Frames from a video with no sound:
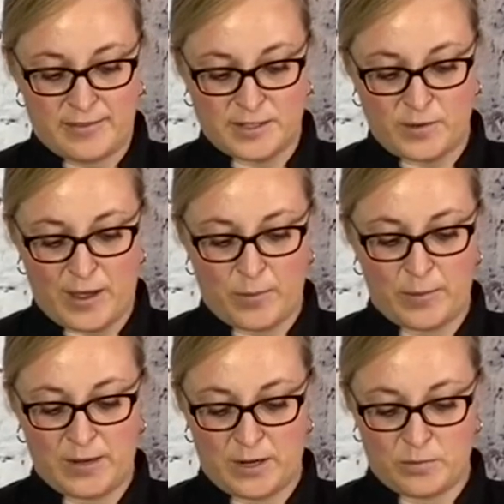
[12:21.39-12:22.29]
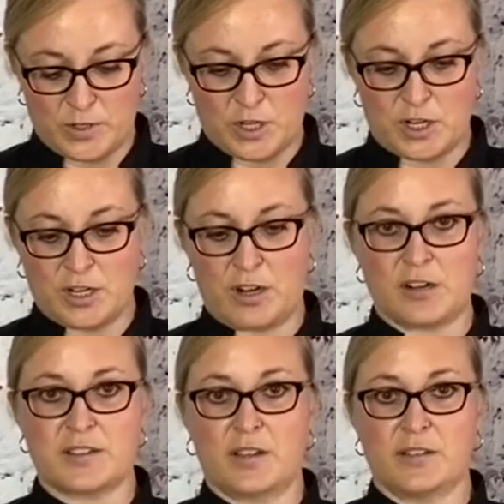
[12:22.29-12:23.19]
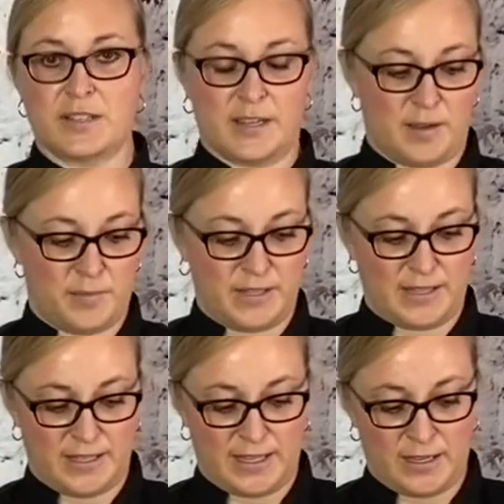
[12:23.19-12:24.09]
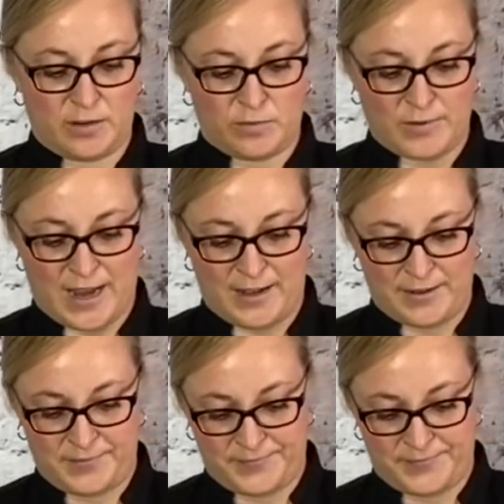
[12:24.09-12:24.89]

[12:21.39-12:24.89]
that way we don't turn our salsa completely red.